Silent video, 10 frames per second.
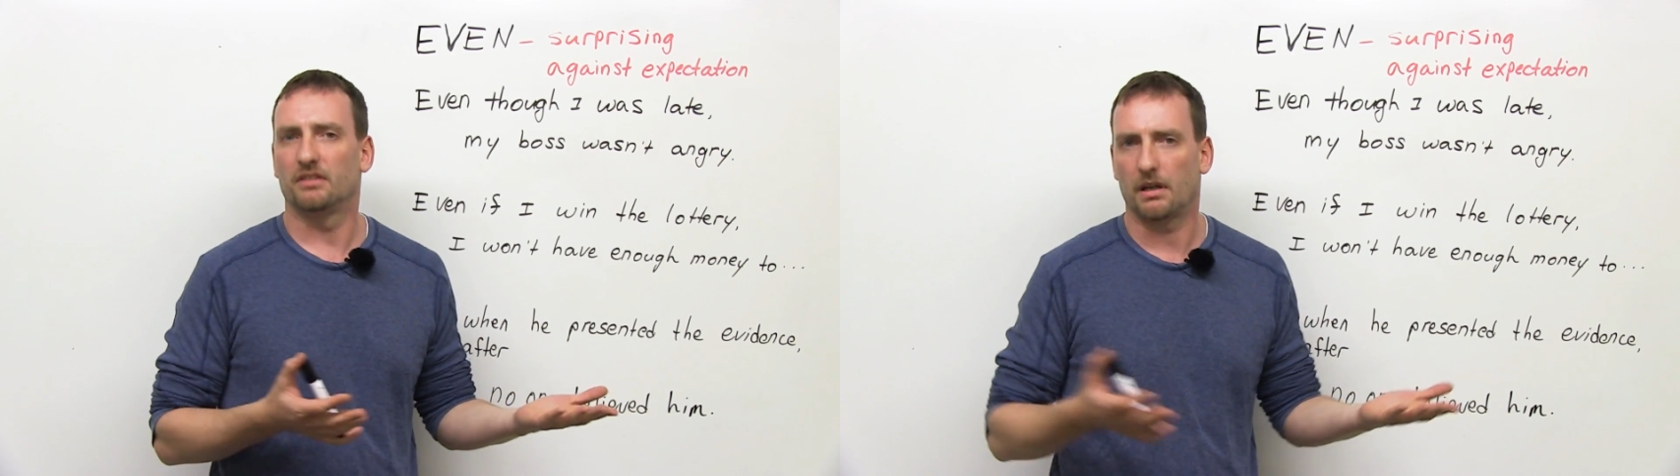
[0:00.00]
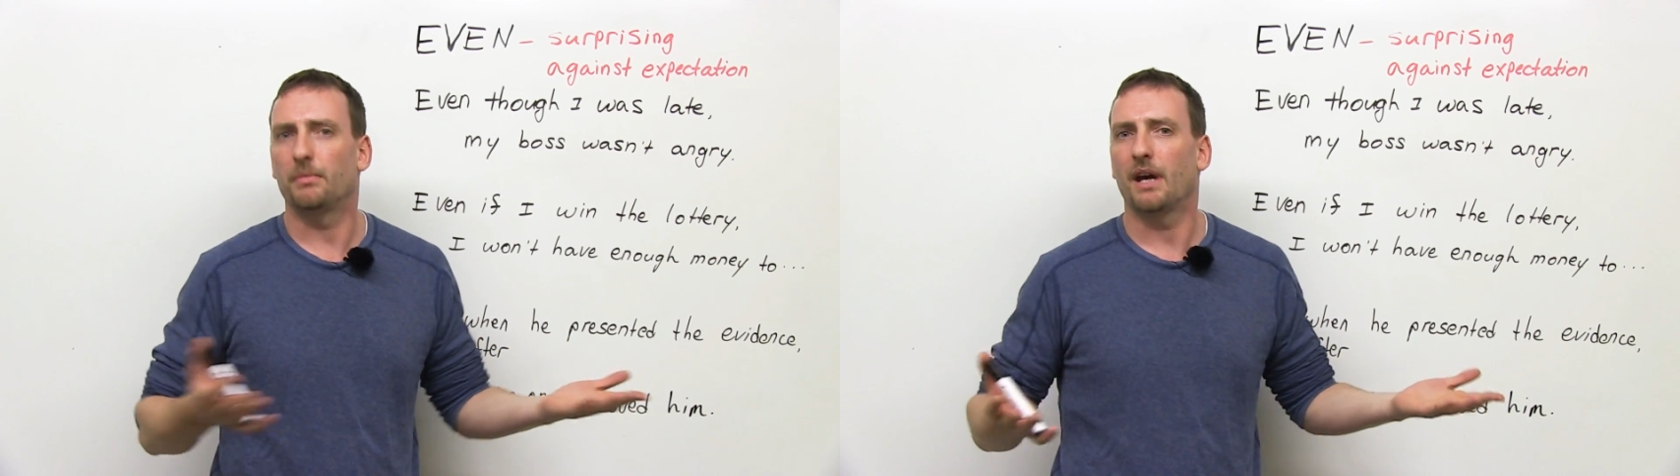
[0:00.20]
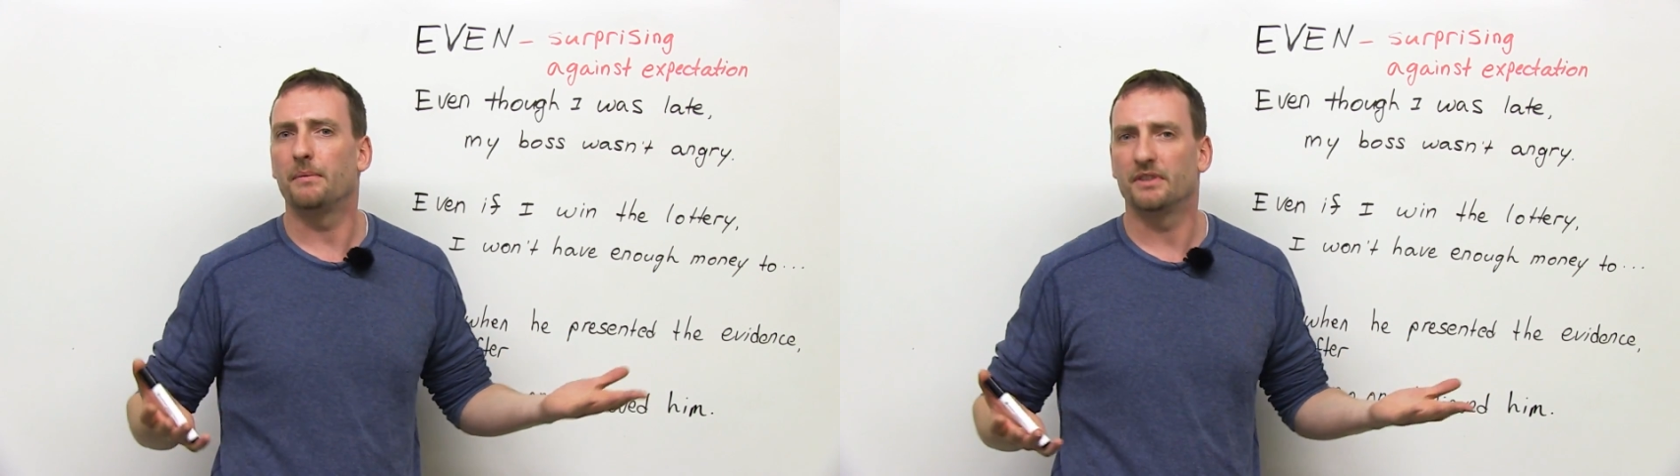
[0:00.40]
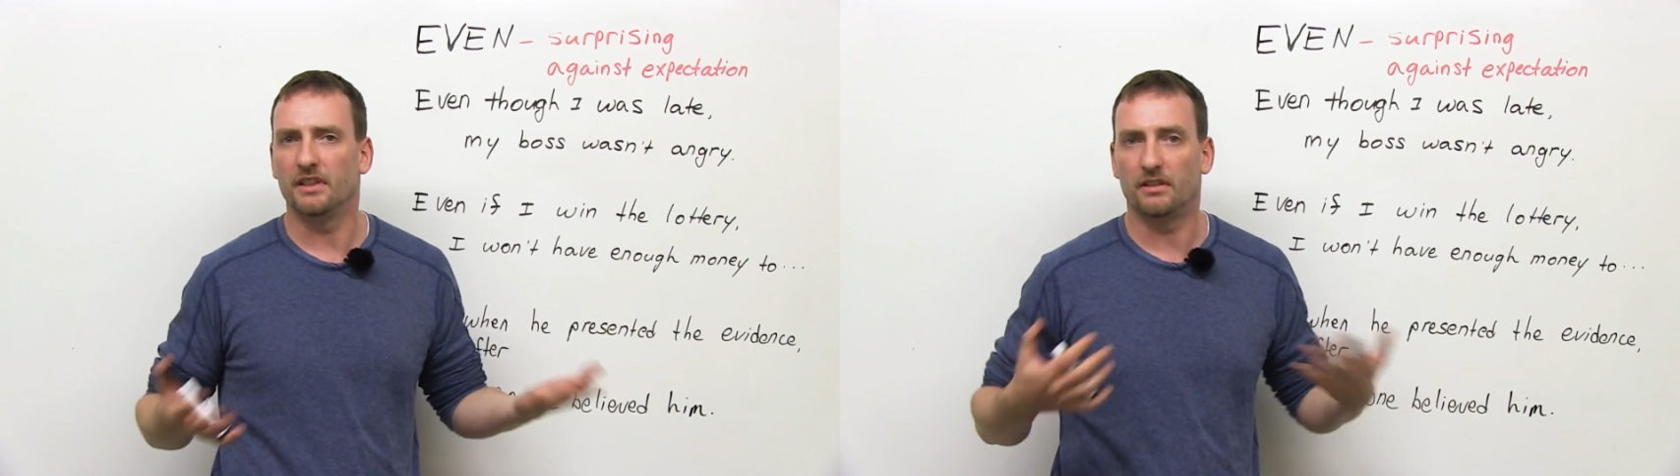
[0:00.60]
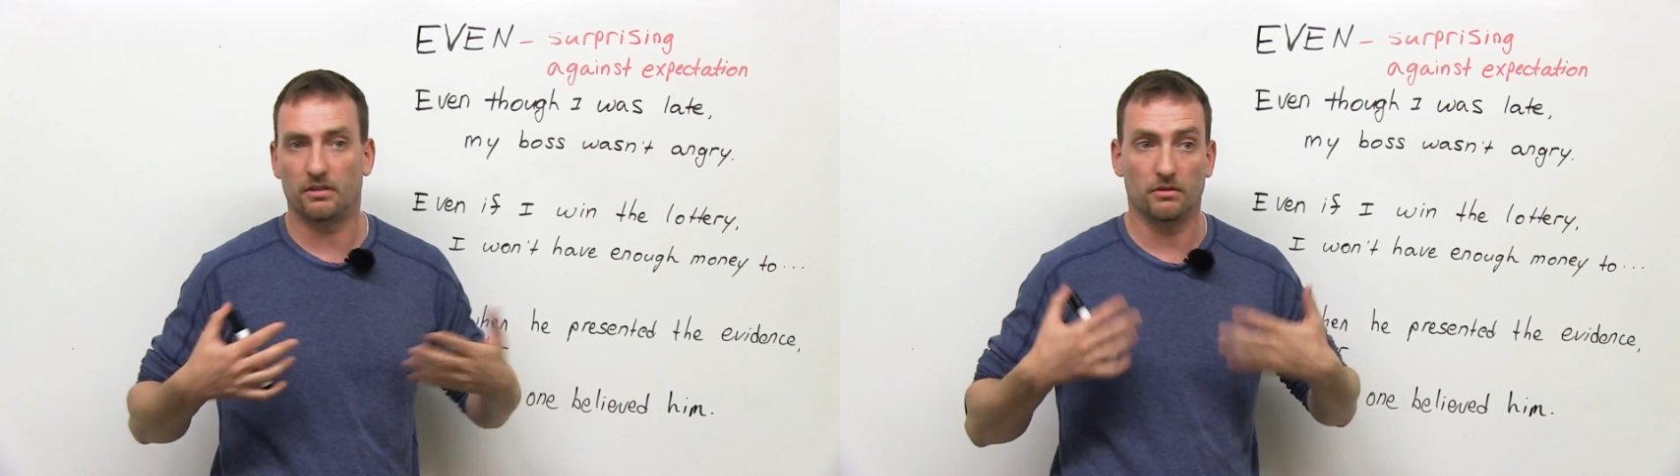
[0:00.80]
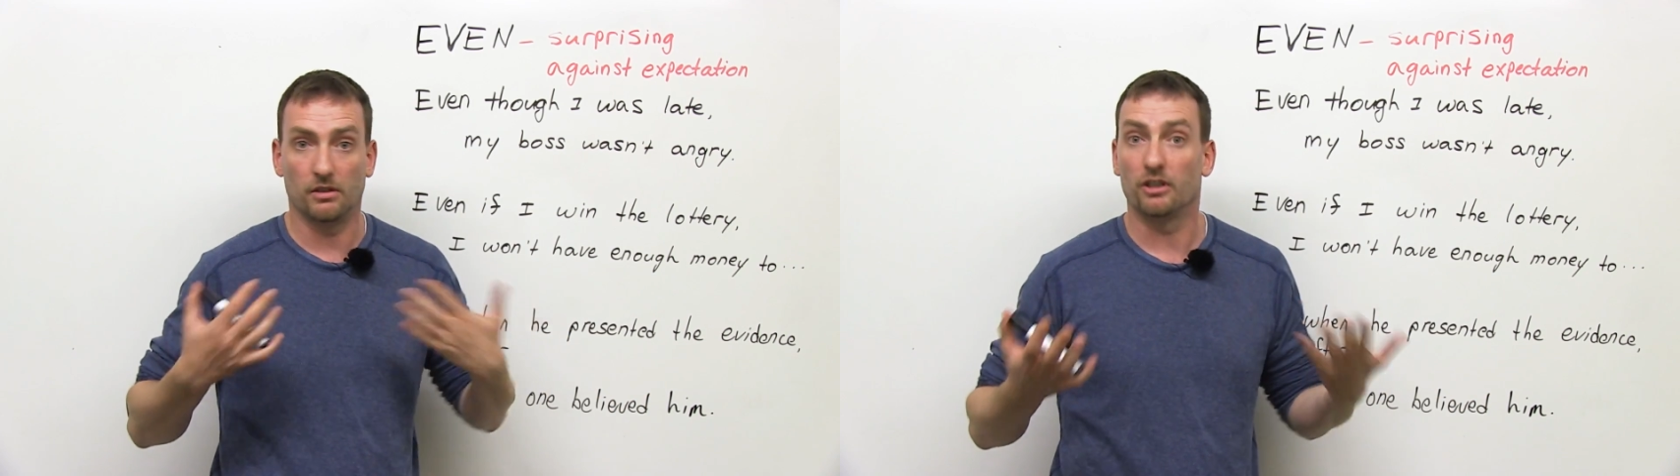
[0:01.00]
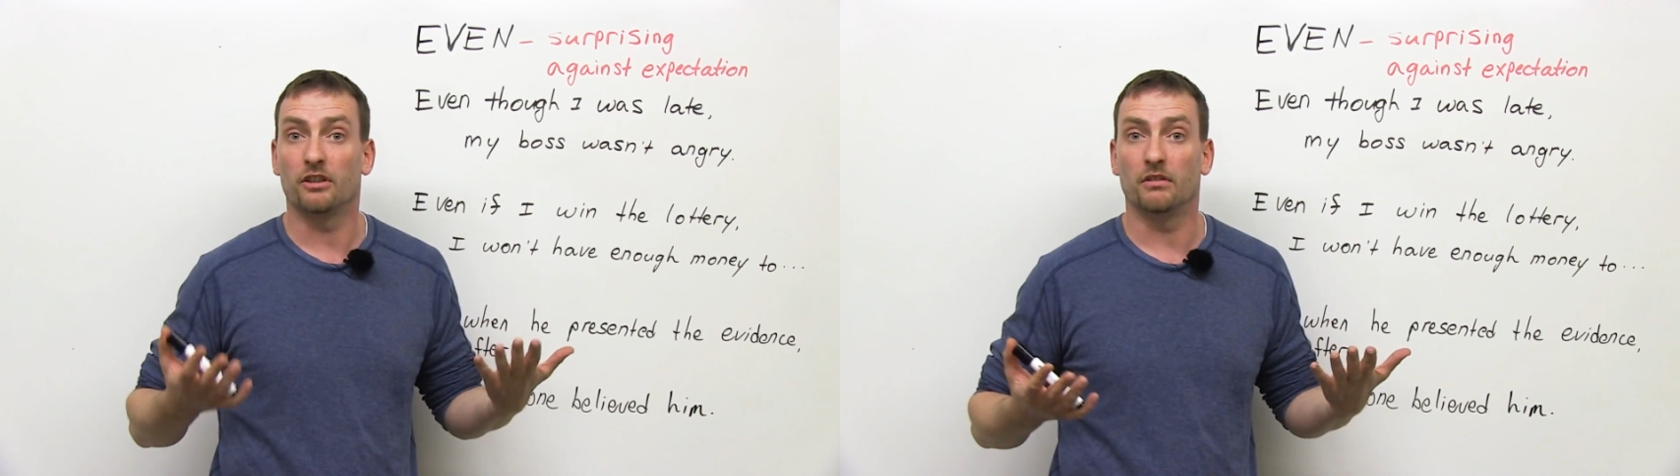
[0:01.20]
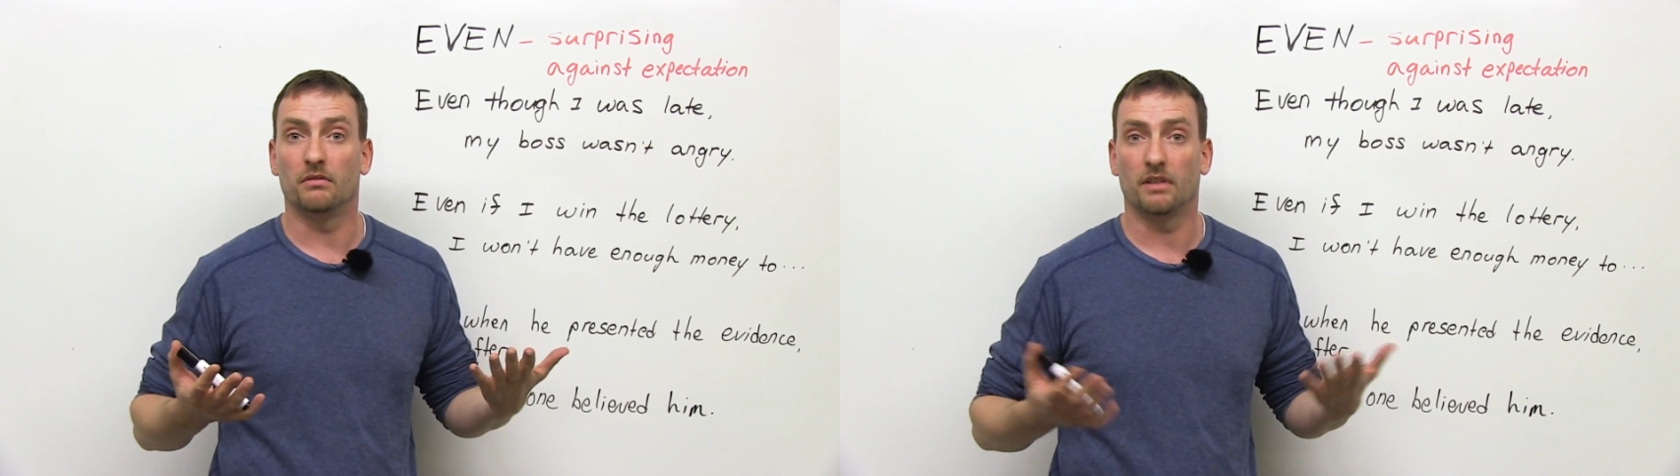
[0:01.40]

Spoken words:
sometimes need to learn